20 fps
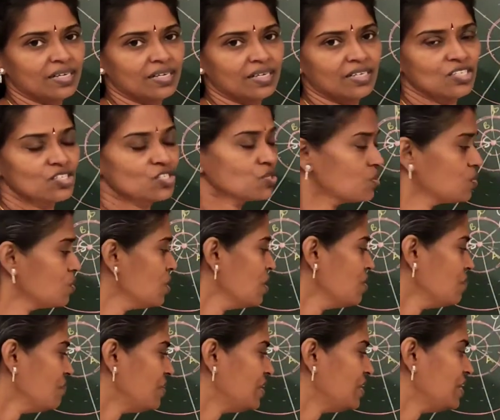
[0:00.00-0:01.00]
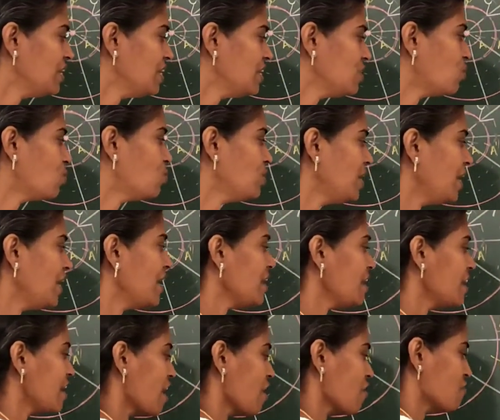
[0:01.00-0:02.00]
So we need
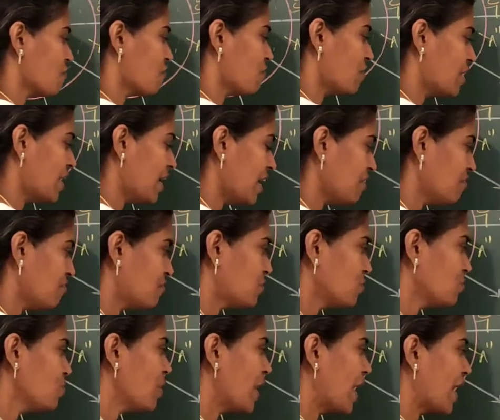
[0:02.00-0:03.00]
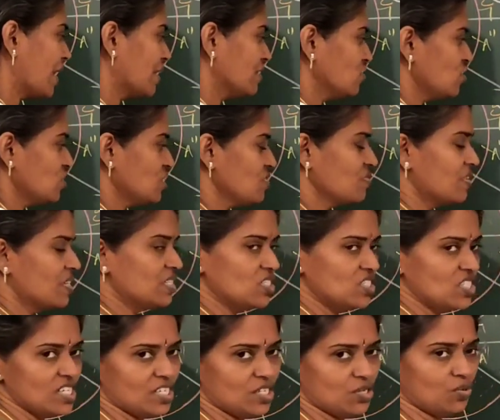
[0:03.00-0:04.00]
only F1, F2 and G1,
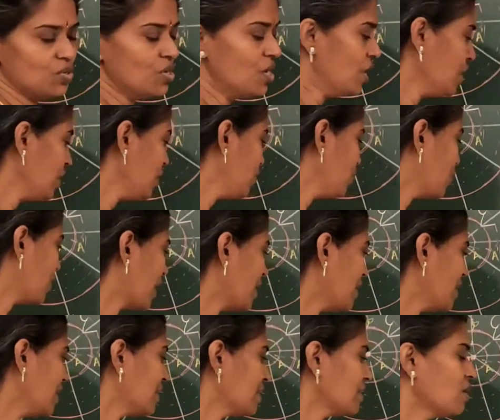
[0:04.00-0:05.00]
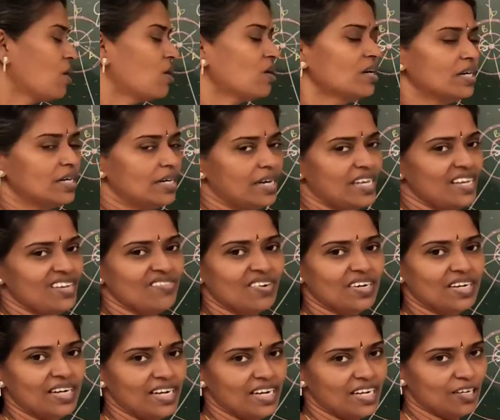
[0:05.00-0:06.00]
G2. You can ignore D1,
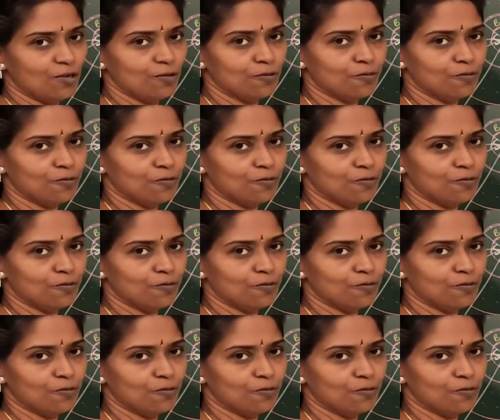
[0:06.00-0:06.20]
D2.